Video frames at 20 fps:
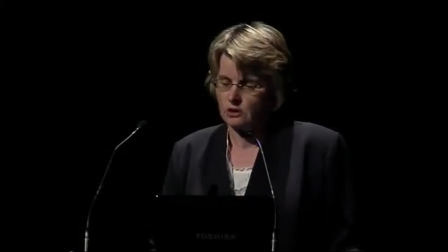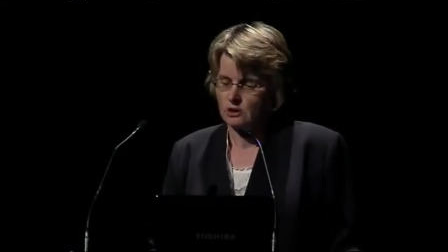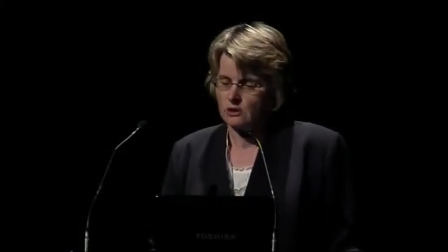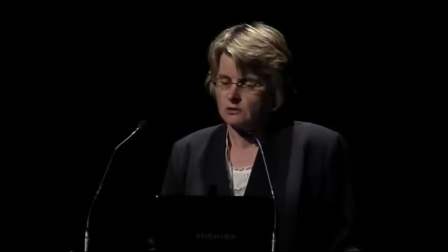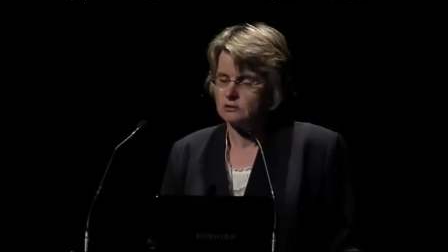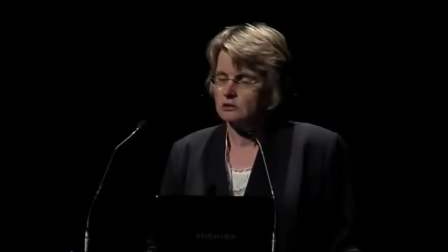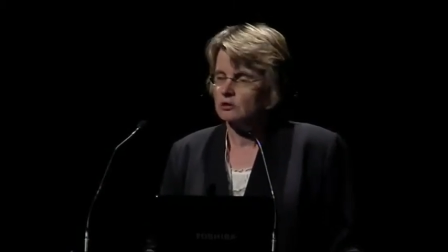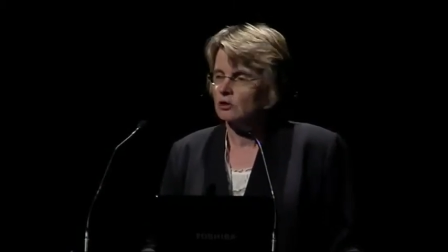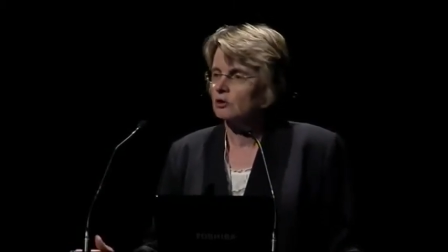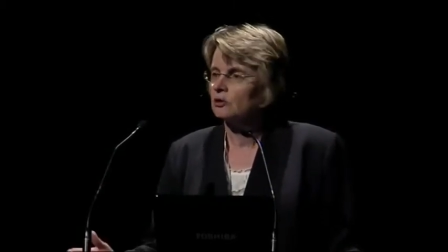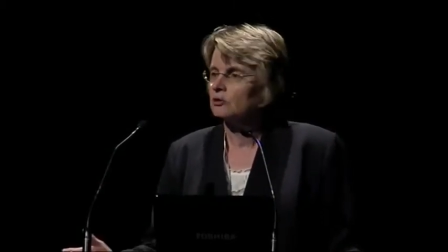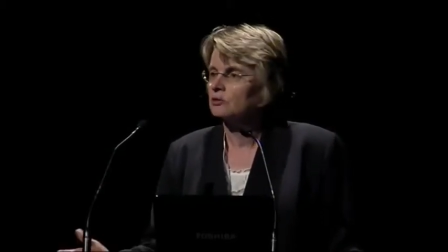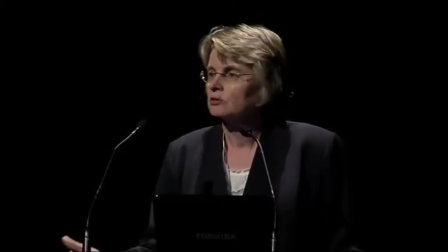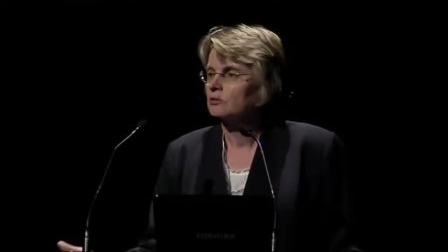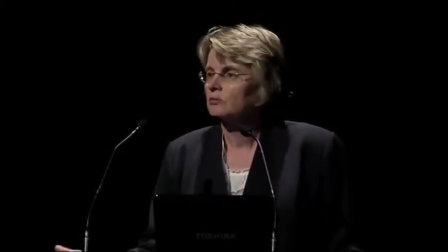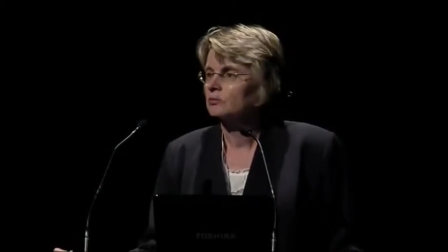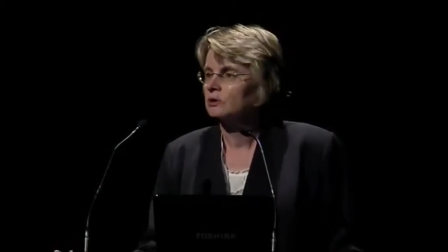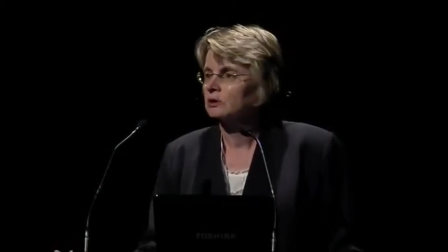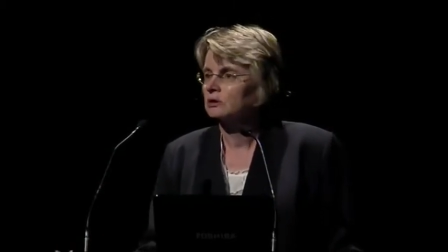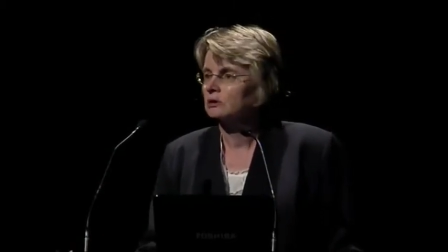So
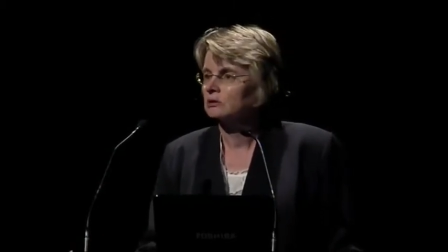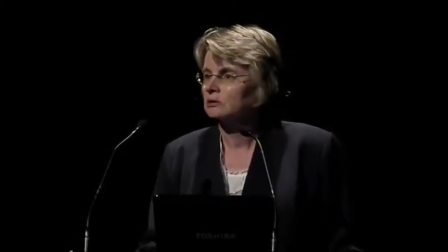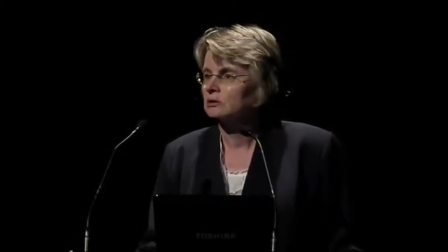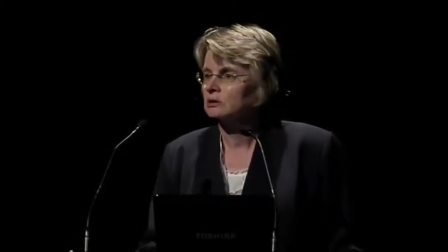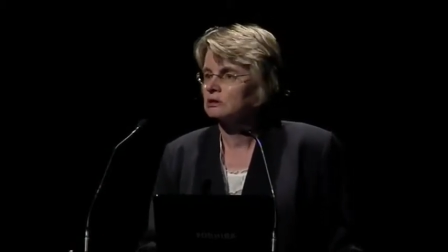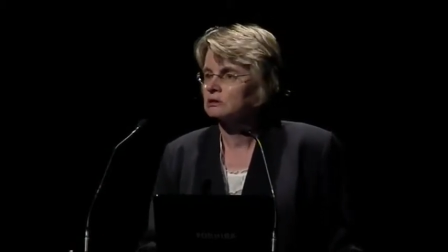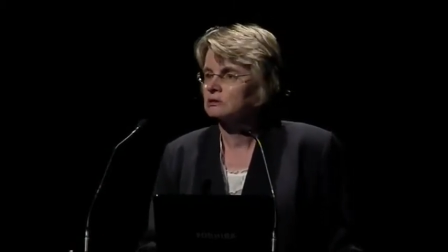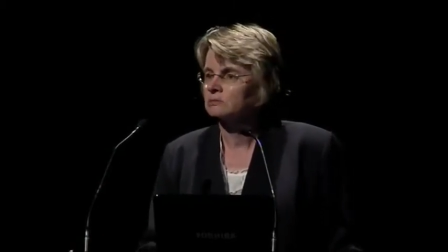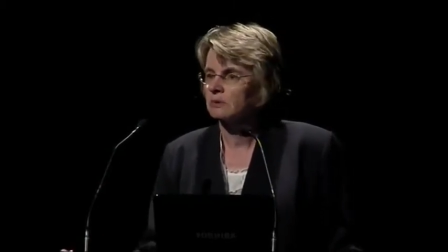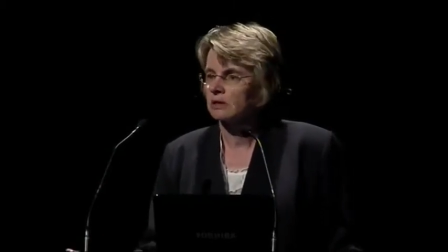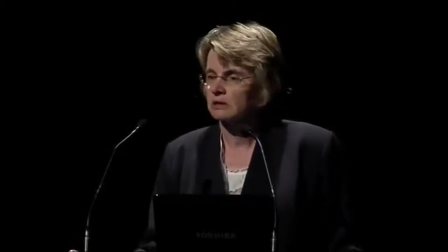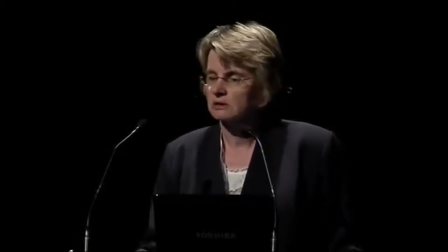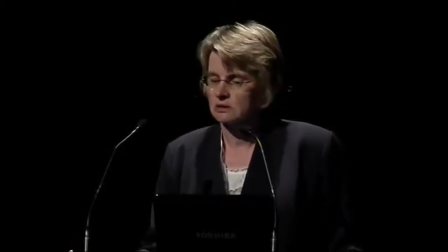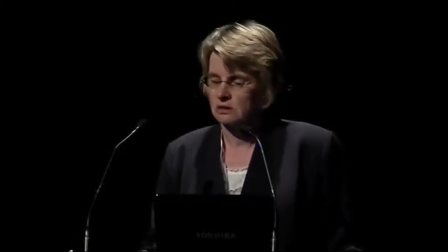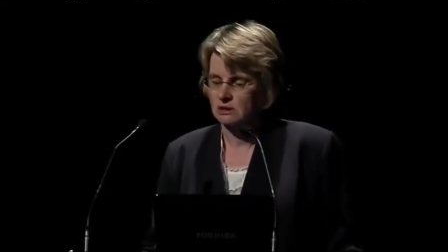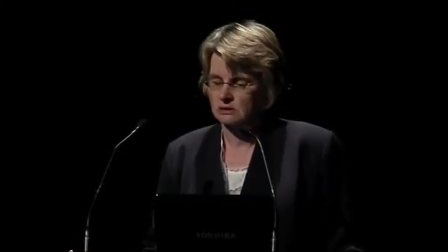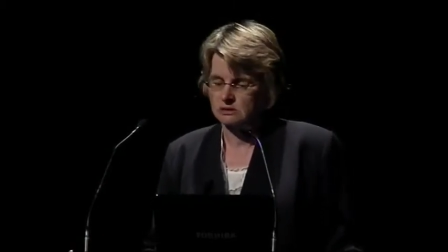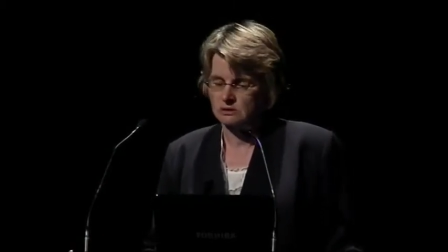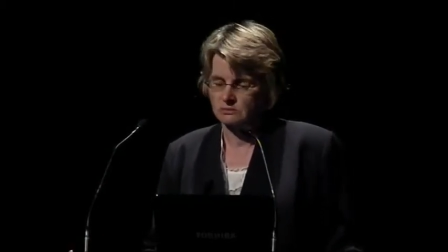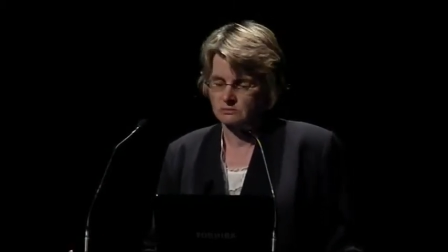we're going to need to
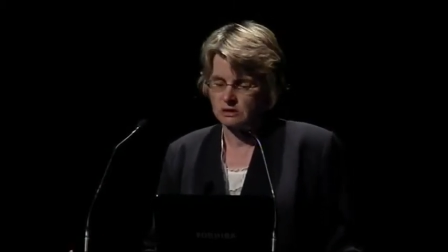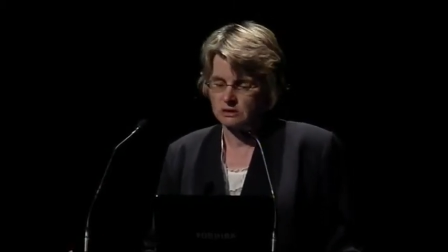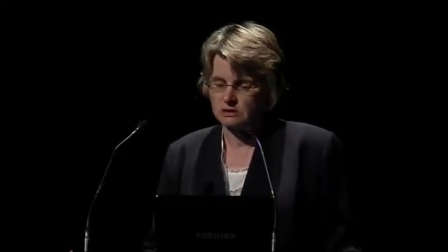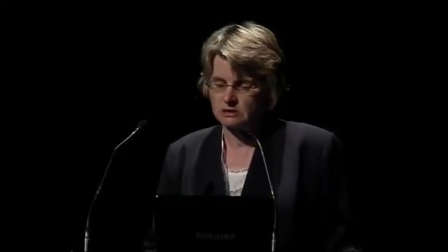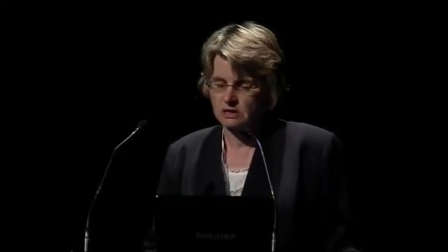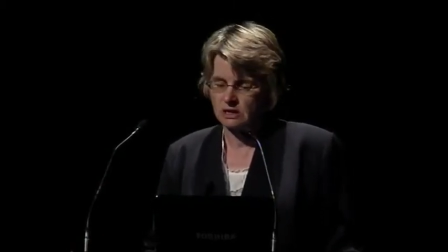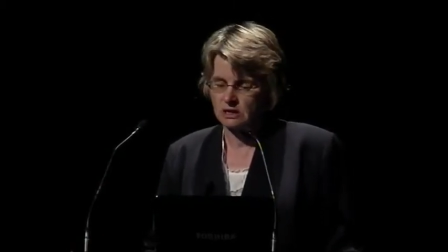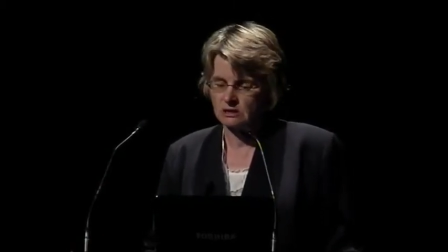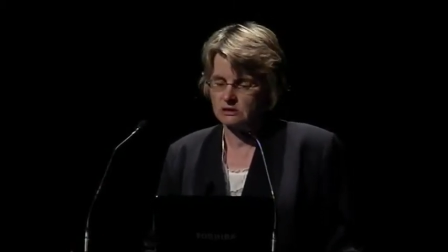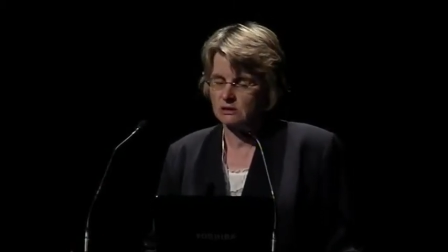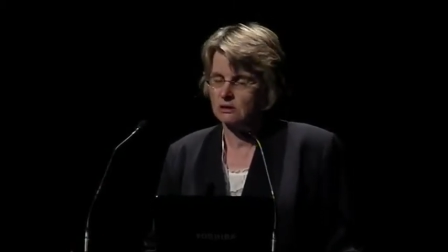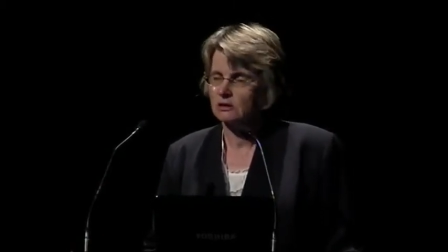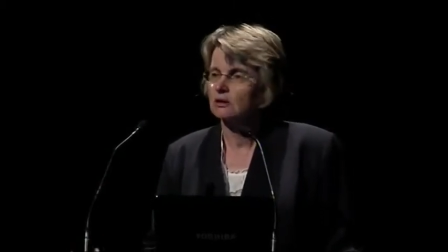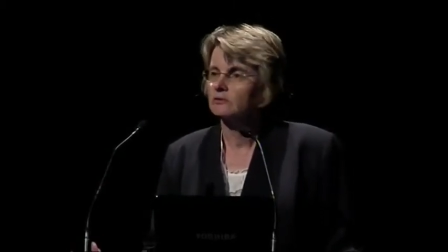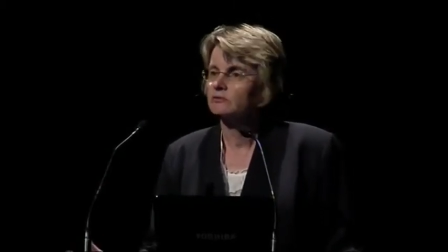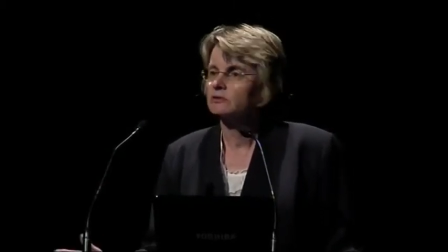maintain some metadata.